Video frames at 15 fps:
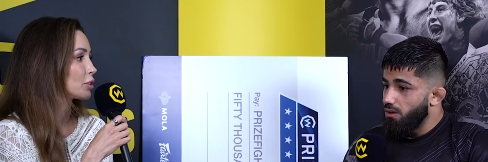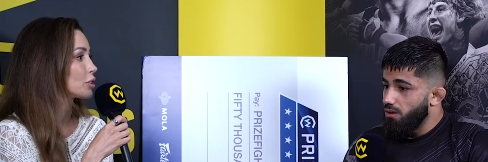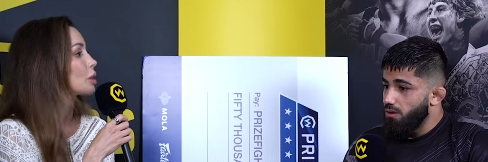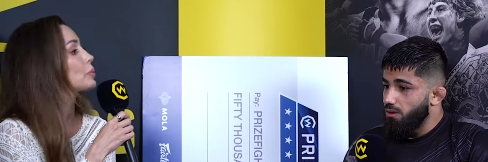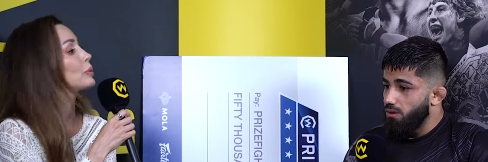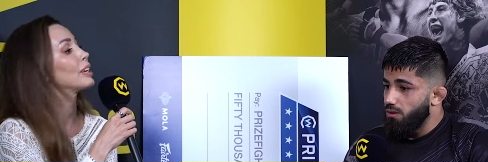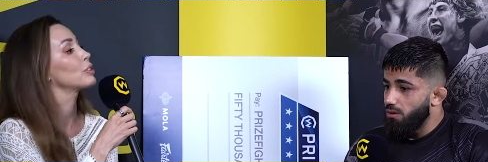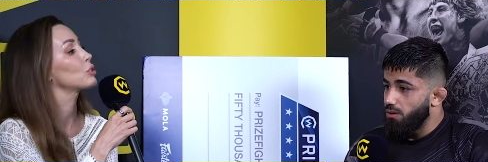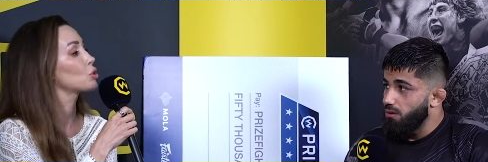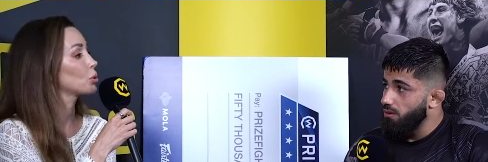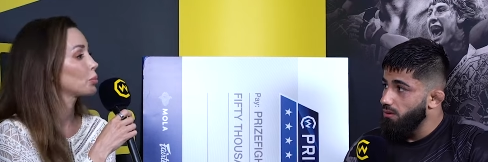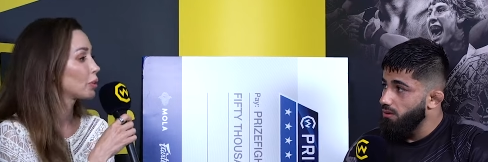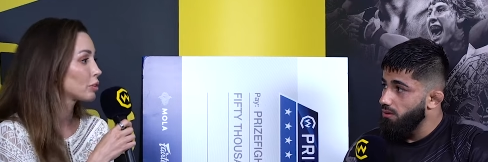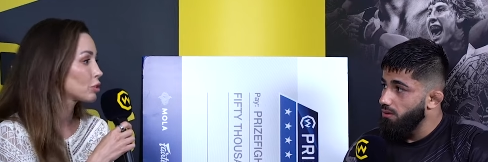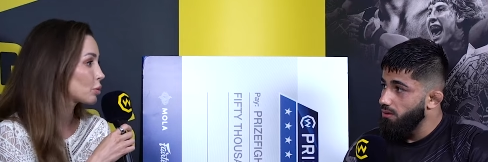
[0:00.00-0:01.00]
Speaker 1: on top of that, so
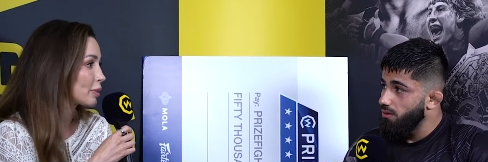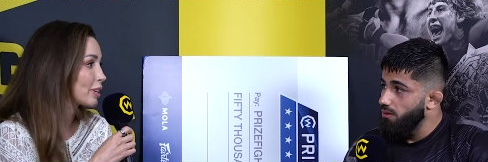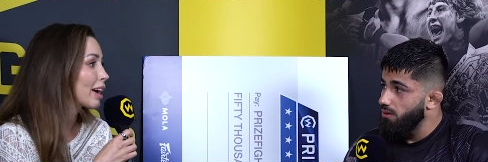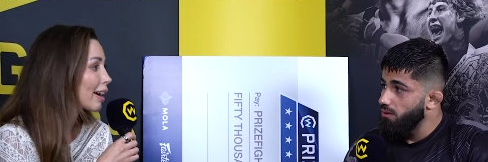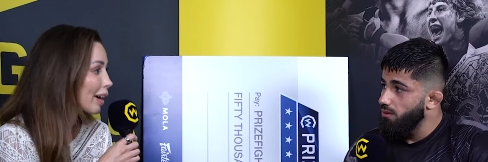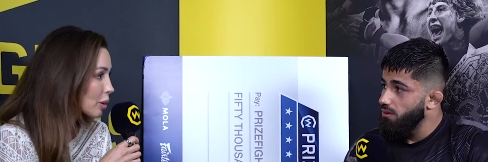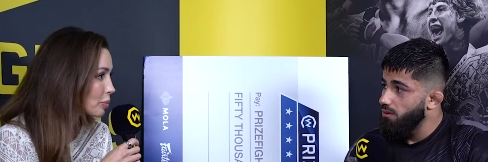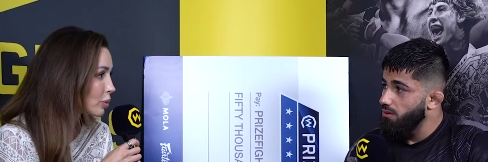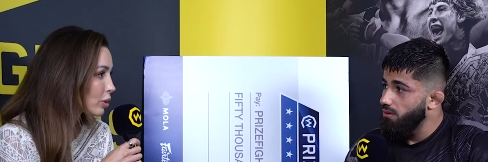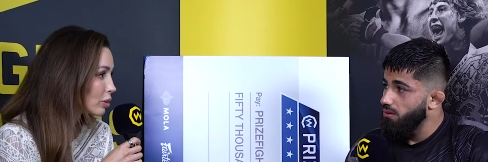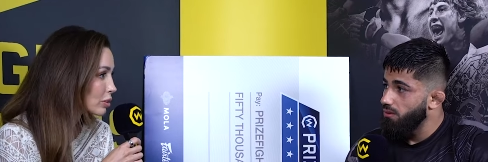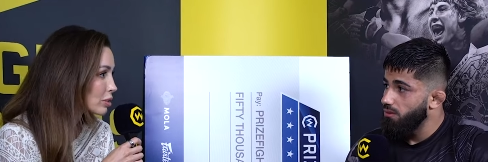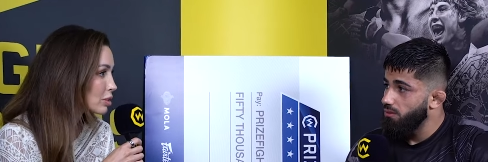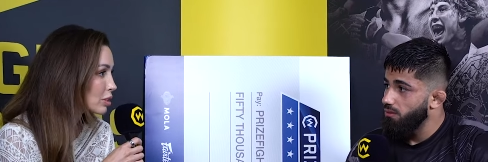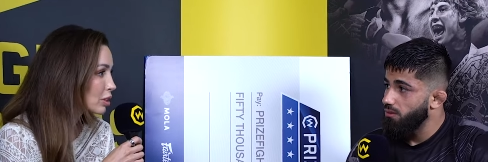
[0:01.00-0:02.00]
many
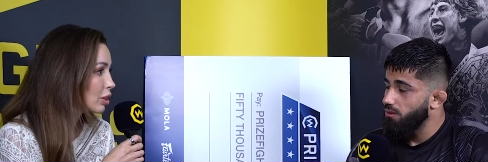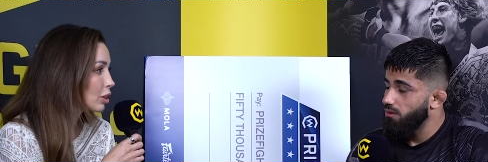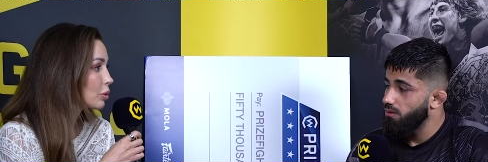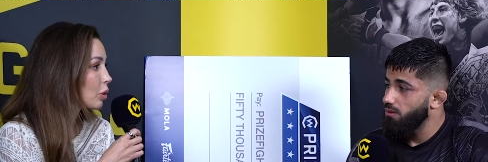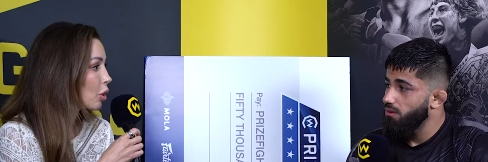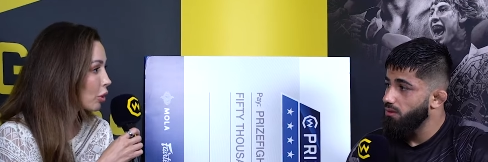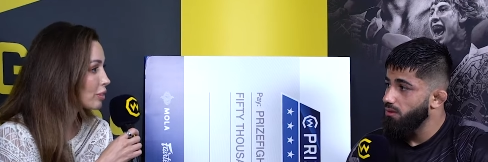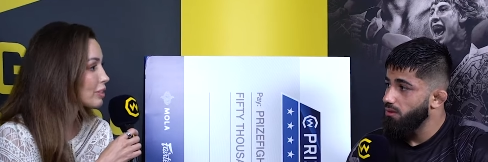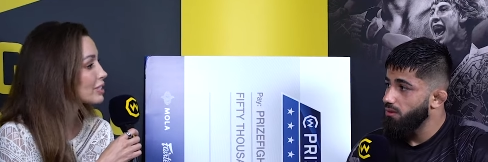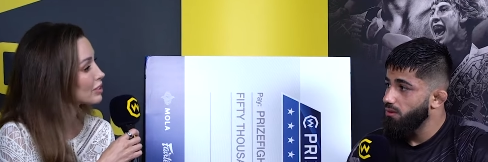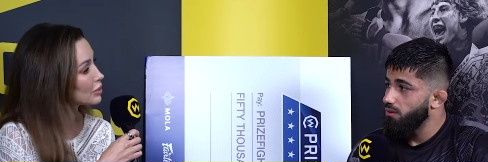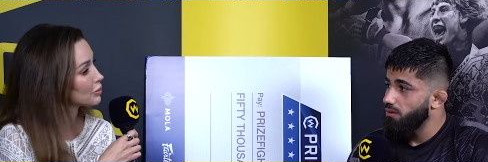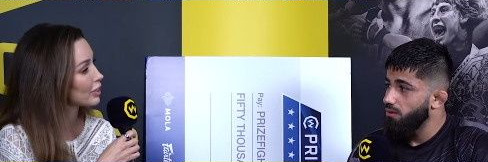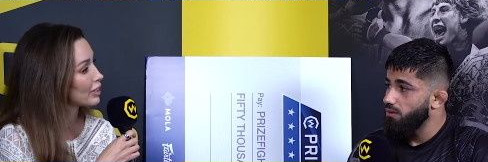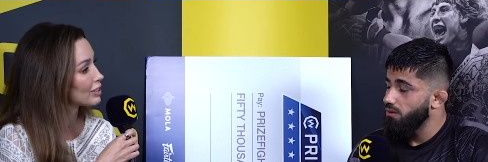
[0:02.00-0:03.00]
eyeballs on this
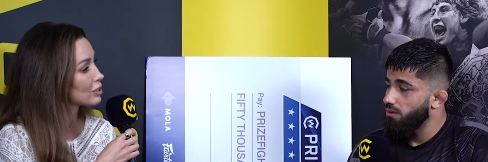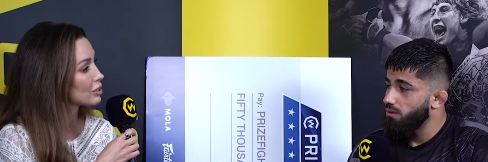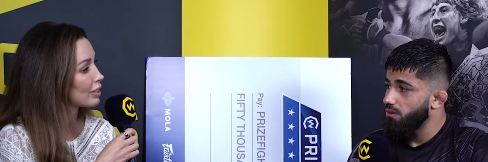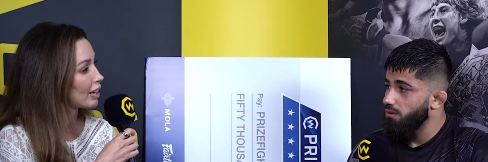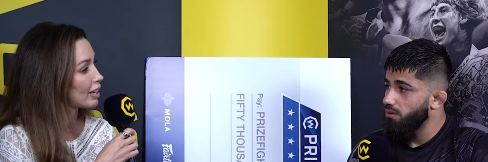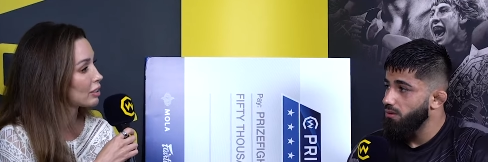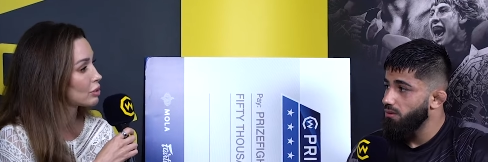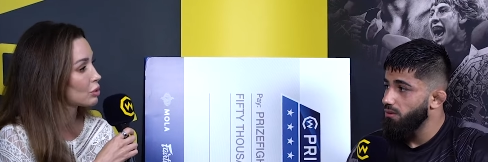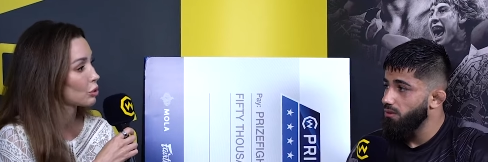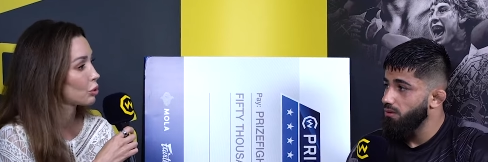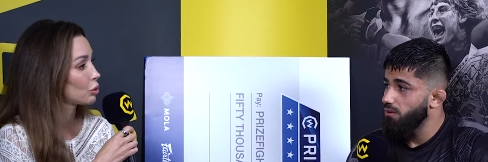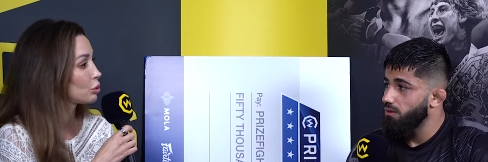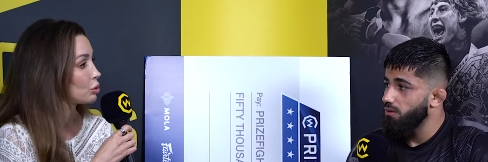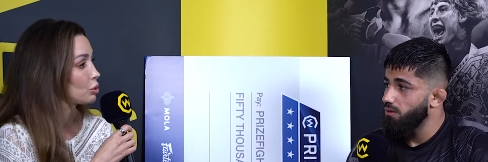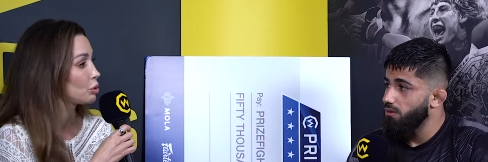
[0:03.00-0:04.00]
event tonight, or
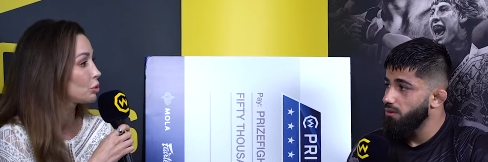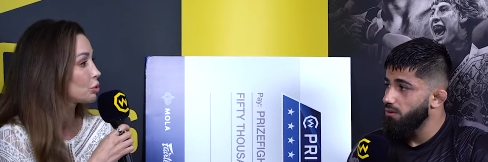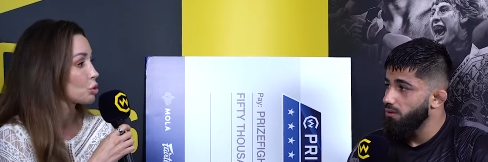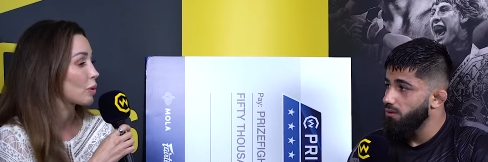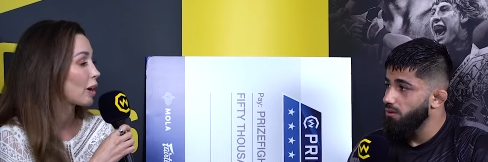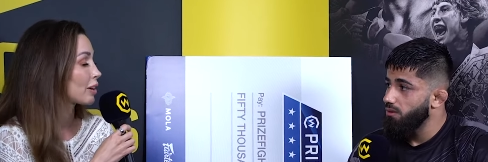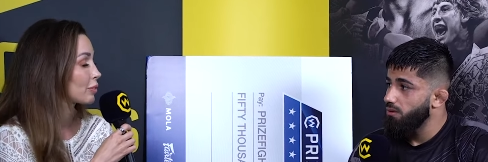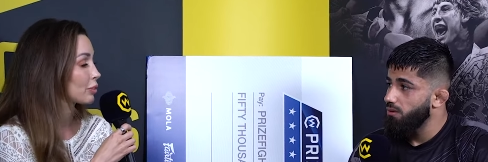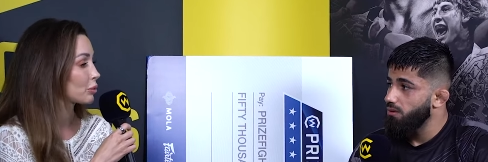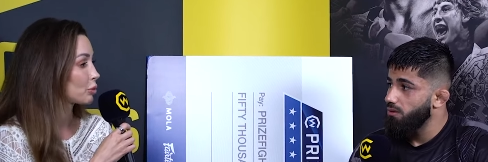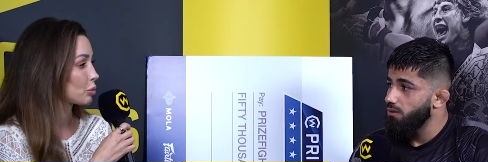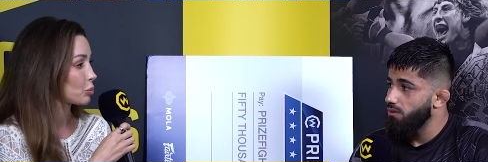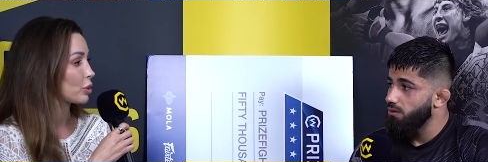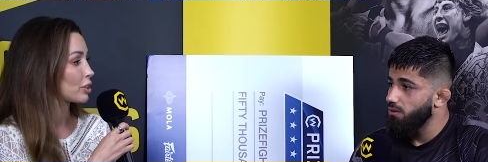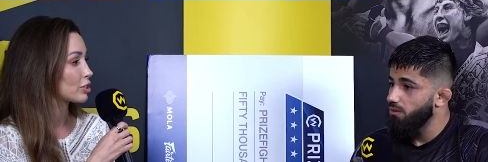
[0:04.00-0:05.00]
do you thrive under the
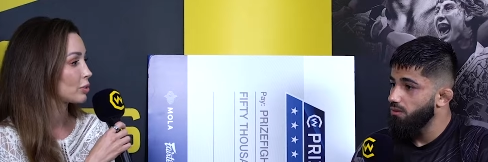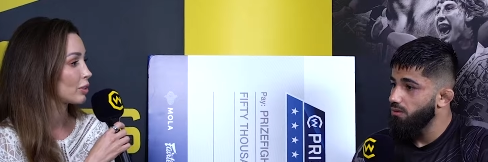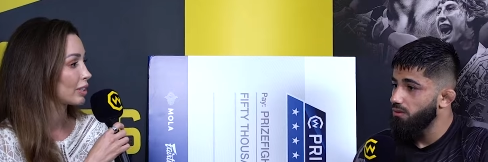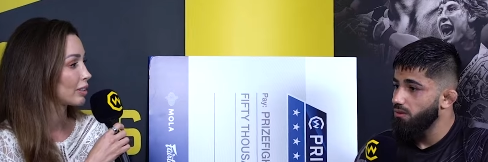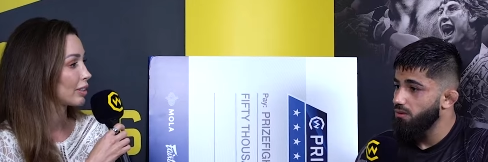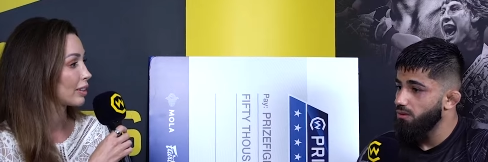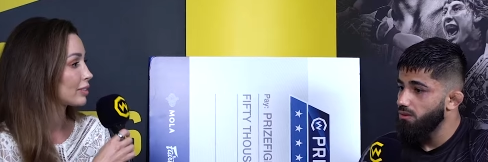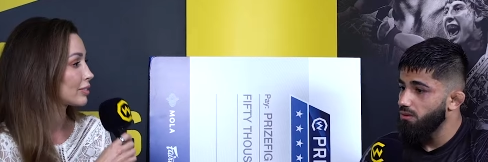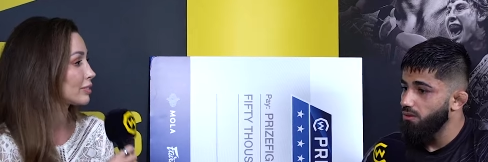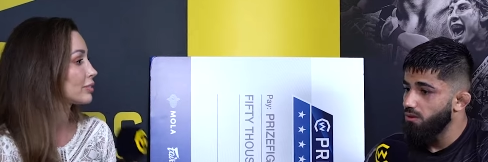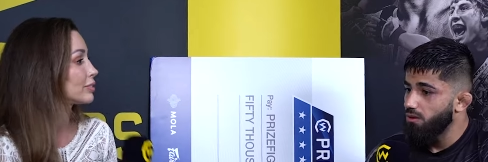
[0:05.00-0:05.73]
pressure like that?